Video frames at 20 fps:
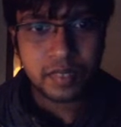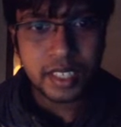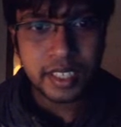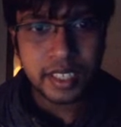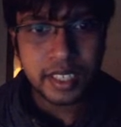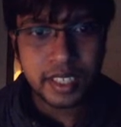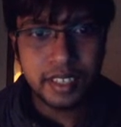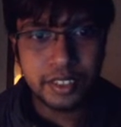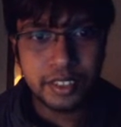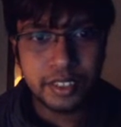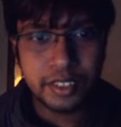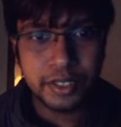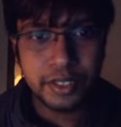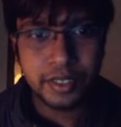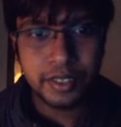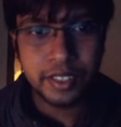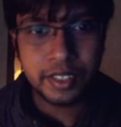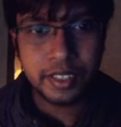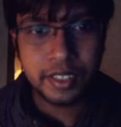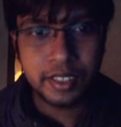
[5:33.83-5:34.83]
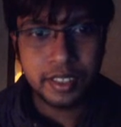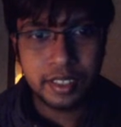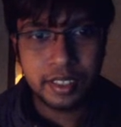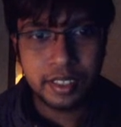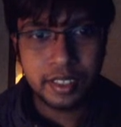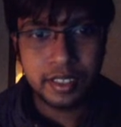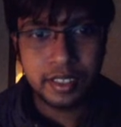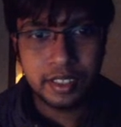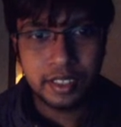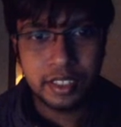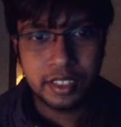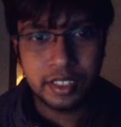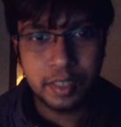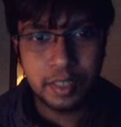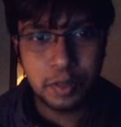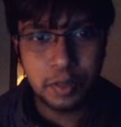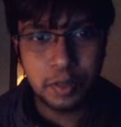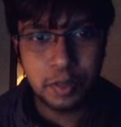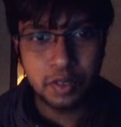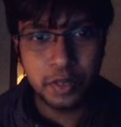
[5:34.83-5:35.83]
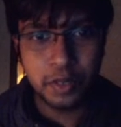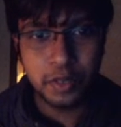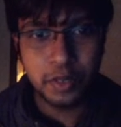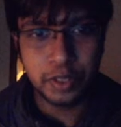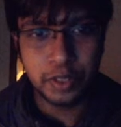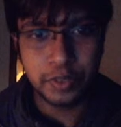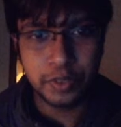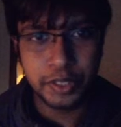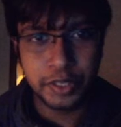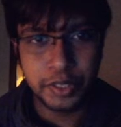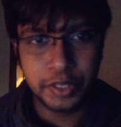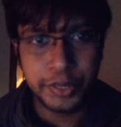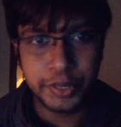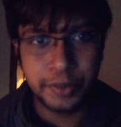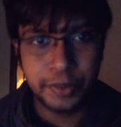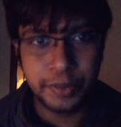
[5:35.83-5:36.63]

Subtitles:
and should still prove useful to you.